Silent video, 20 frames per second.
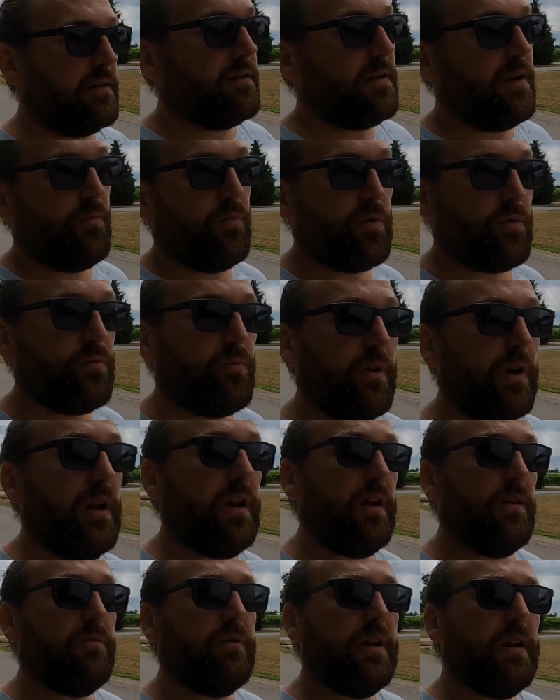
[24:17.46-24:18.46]
it would
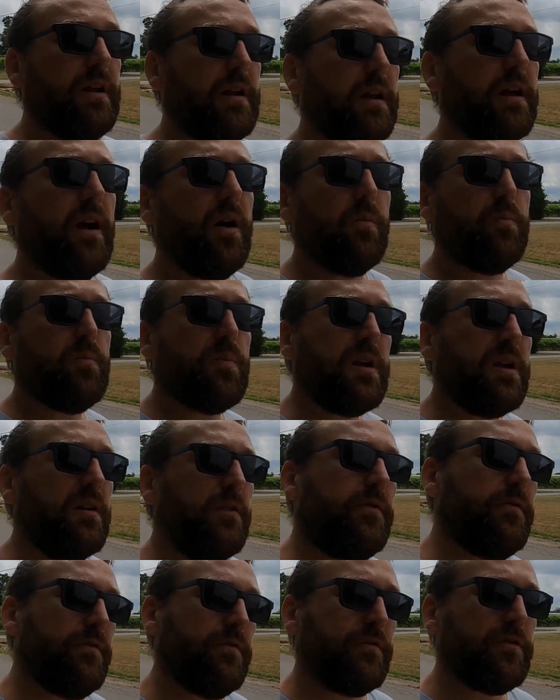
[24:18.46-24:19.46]
really help me
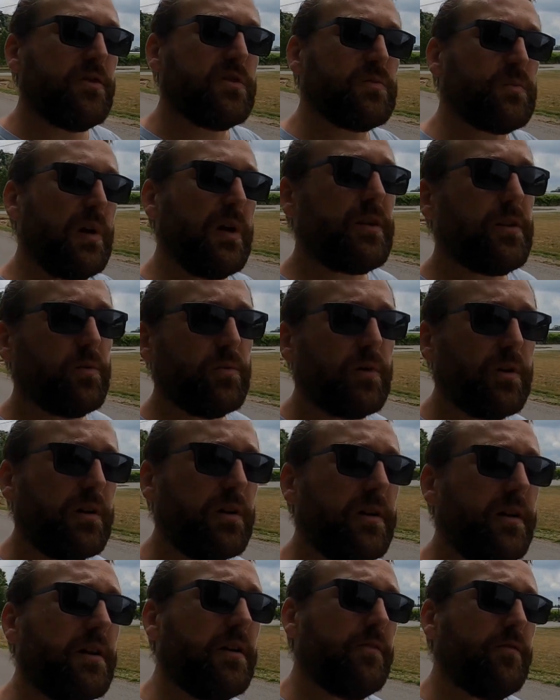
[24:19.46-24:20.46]
if you spread the
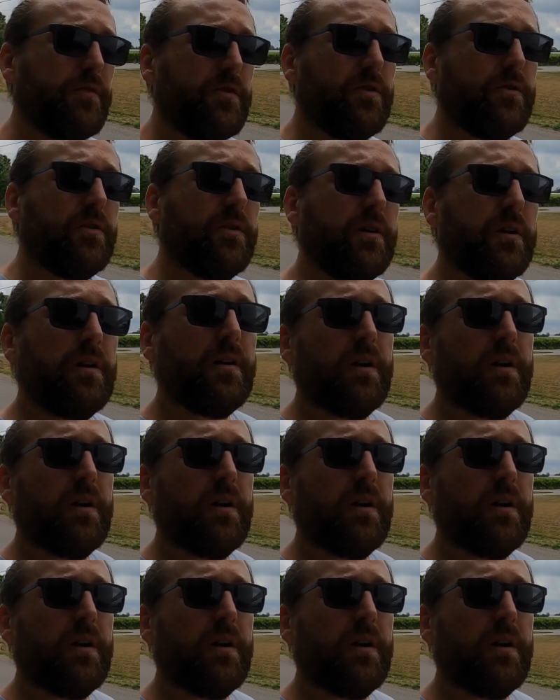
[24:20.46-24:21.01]
word and if you